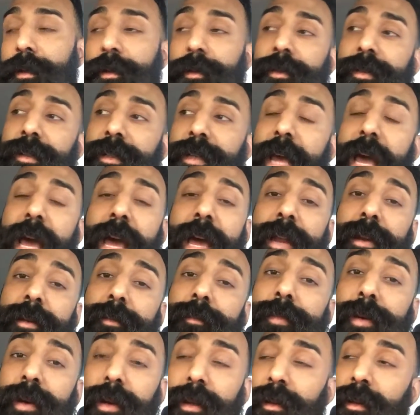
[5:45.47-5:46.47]
sad,
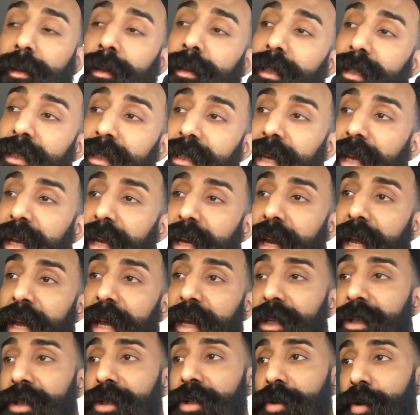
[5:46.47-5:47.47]
but in this day and
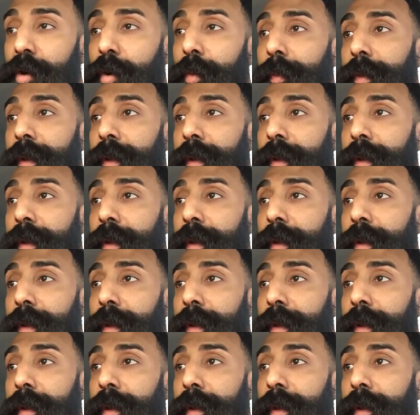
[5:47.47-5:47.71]
age,